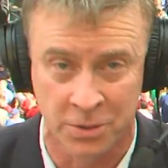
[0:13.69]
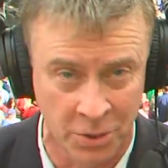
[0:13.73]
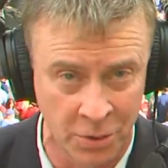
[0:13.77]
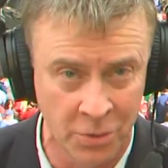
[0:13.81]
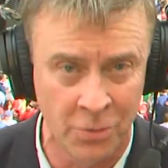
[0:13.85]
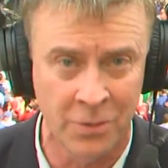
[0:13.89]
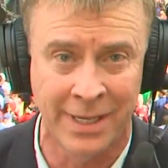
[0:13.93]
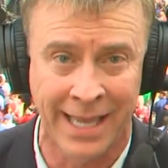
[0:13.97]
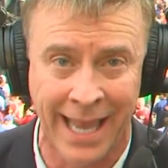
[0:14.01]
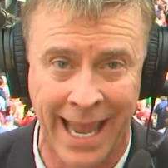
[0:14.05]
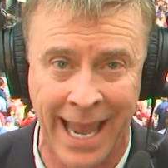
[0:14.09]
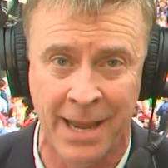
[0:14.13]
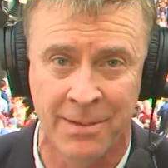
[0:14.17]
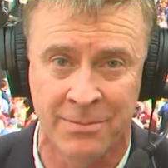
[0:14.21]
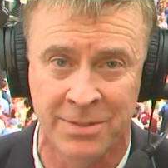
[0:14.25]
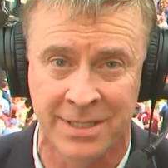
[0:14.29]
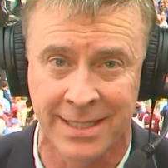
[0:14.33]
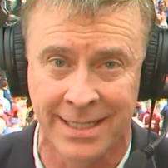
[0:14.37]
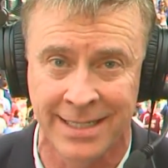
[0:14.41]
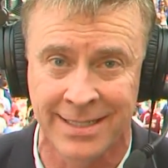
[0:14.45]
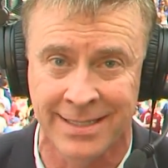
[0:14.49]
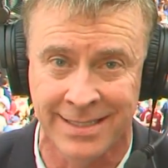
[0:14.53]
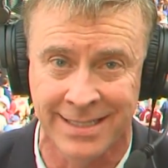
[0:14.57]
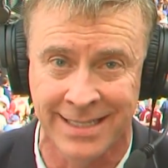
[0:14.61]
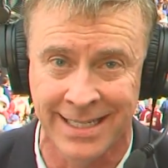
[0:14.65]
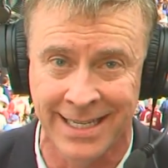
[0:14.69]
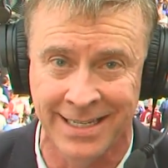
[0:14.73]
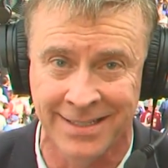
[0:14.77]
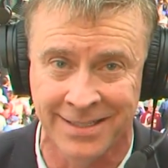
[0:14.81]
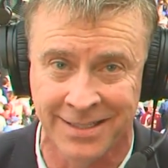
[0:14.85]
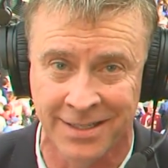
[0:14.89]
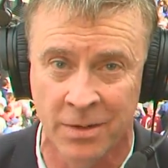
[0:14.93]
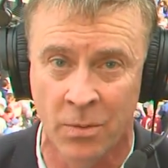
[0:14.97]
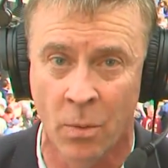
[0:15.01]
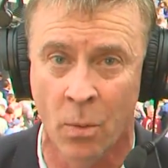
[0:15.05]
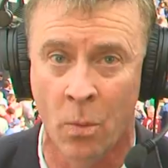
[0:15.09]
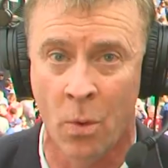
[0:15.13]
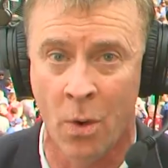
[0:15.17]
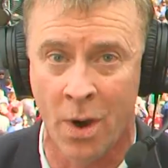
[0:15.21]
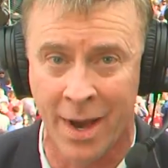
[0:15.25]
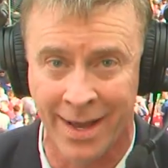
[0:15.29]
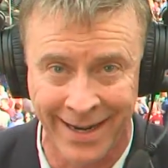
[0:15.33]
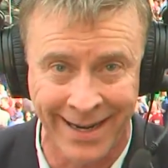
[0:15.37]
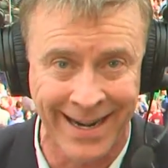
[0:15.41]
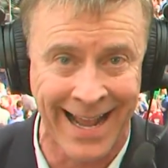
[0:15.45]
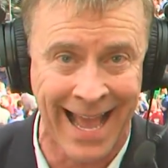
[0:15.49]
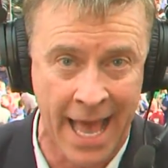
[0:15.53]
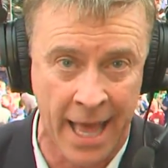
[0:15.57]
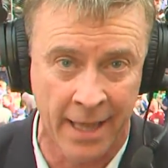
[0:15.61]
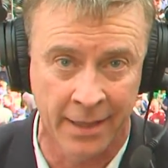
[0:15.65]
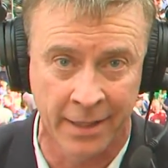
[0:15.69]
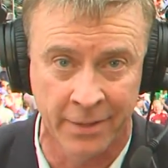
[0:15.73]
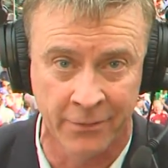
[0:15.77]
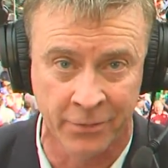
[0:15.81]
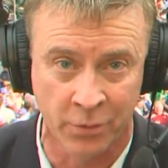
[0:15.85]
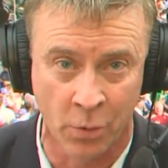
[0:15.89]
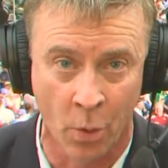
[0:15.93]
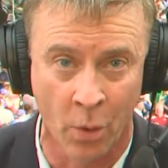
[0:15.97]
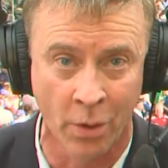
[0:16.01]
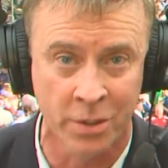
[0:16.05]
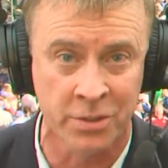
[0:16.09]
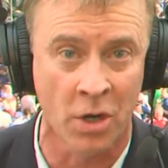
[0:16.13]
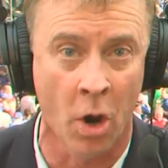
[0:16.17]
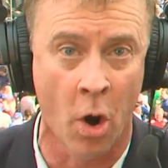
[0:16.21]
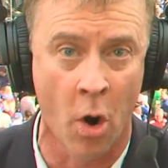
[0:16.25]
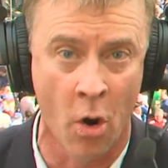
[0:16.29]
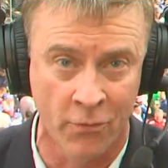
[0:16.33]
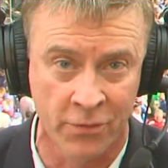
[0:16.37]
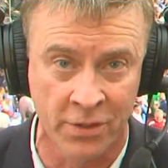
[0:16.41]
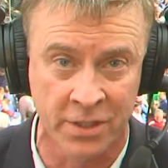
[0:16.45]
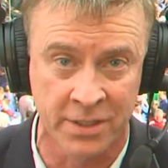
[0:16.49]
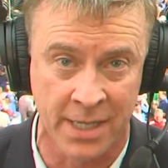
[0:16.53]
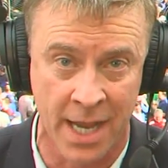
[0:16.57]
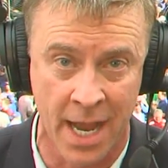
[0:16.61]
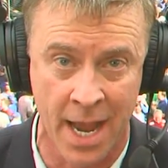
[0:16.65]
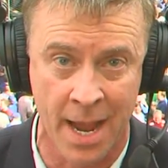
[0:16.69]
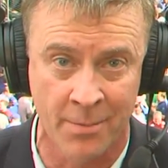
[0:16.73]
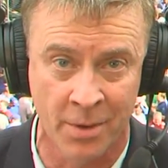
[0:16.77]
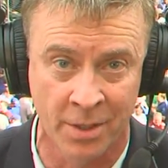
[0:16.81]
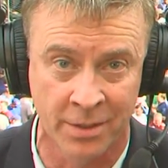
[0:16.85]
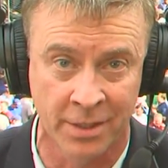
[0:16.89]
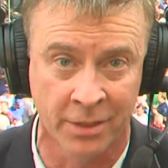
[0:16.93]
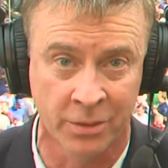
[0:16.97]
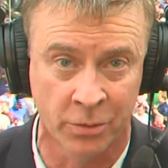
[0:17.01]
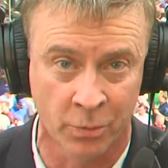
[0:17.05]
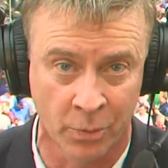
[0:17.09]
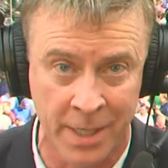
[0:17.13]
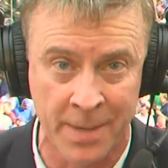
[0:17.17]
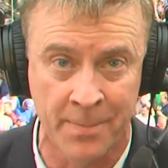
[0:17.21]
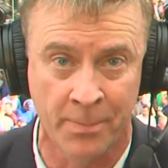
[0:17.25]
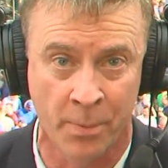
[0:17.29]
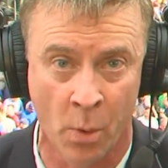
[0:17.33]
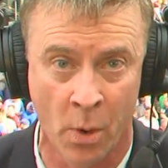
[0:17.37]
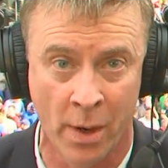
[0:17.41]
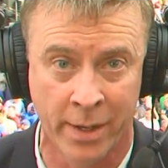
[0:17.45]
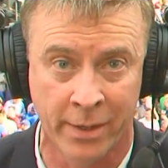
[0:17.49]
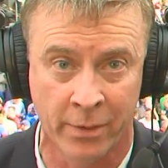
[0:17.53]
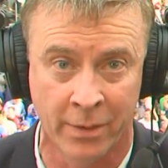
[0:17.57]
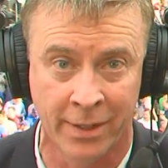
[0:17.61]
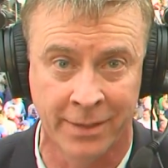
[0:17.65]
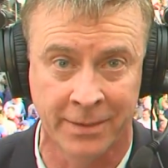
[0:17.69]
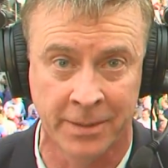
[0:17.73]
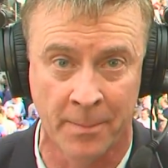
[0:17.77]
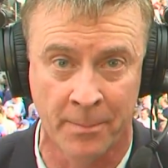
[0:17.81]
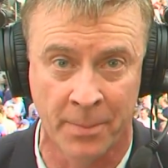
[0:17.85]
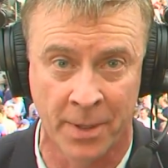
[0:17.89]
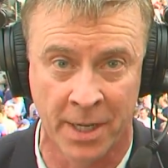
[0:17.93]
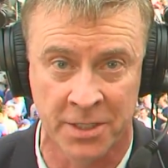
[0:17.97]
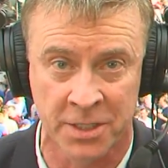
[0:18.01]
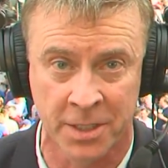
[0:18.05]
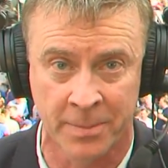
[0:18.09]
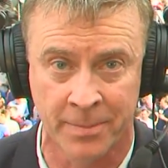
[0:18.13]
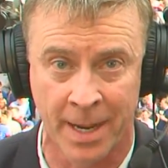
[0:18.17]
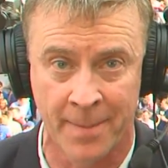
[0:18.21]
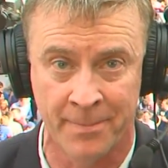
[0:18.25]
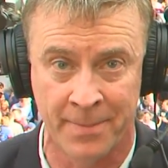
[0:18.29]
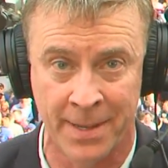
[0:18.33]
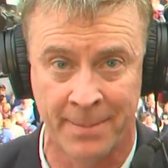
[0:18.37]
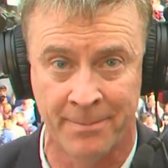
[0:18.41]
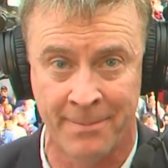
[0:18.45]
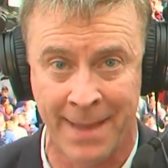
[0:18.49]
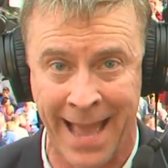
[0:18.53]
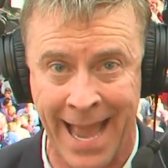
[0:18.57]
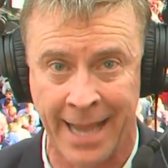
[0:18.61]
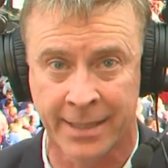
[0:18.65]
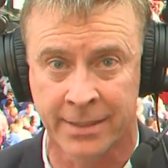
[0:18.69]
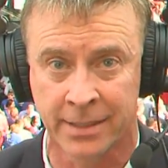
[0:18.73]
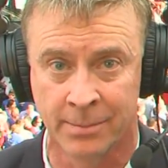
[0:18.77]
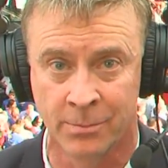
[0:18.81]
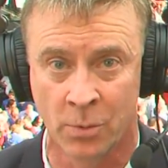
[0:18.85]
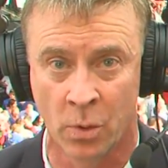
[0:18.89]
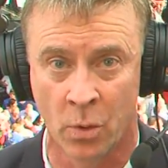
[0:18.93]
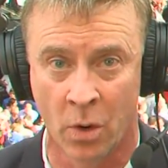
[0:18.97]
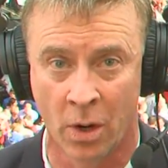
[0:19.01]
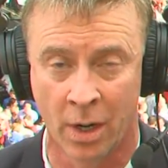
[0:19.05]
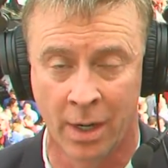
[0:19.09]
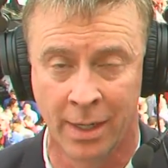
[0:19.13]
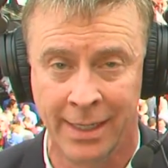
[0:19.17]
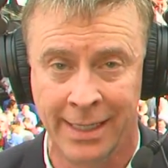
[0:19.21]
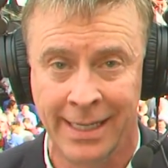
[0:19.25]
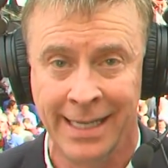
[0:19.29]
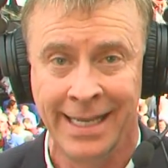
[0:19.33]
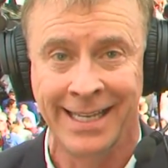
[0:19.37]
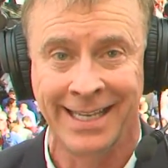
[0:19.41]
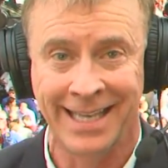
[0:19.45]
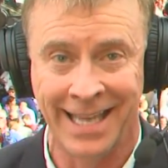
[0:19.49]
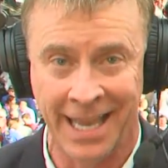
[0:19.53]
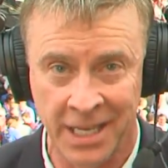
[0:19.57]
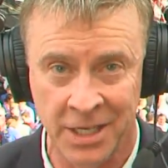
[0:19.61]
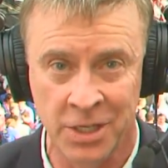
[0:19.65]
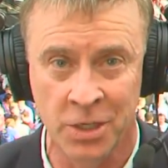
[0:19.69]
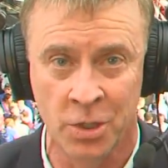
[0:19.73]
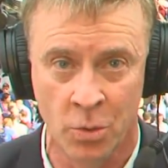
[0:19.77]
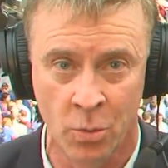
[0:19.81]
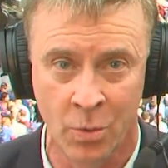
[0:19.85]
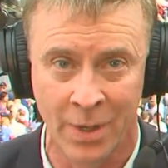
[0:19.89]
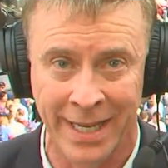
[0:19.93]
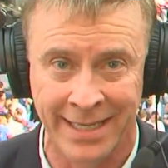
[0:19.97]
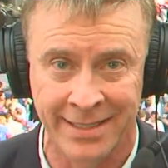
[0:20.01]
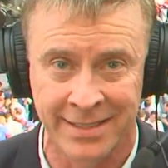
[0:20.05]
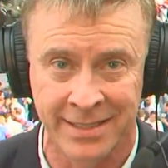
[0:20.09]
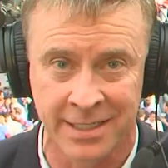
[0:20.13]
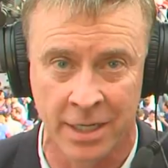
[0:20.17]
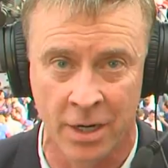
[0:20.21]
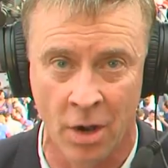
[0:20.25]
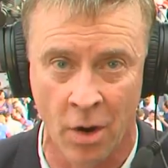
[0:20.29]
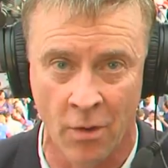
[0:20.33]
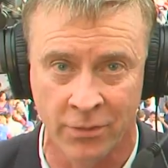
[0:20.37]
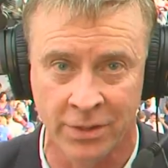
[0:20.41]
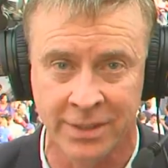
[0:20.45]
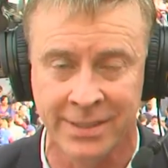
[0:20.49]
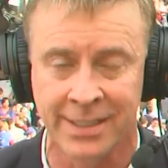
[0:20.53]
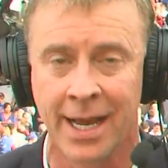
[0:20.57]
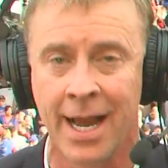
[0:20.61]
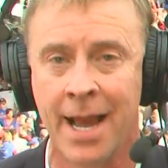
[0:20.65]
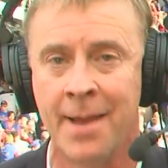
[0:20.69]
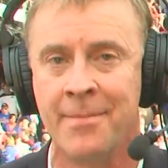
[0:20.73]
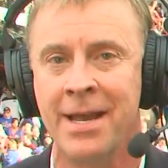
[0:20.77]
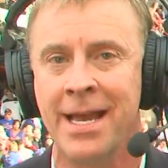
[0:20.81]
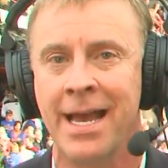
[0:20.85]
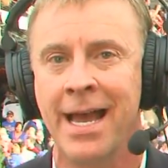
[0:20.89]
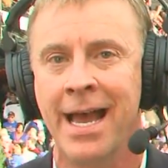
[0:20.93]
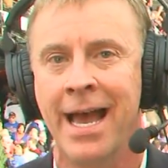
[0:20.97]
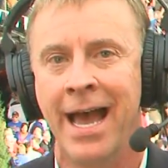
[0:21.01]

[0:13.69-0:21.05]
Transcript: 2 games this season, one at Allen, of course, overtime on the 3-pointer at the buzzer by Ben McLemore. KU wins in overtime.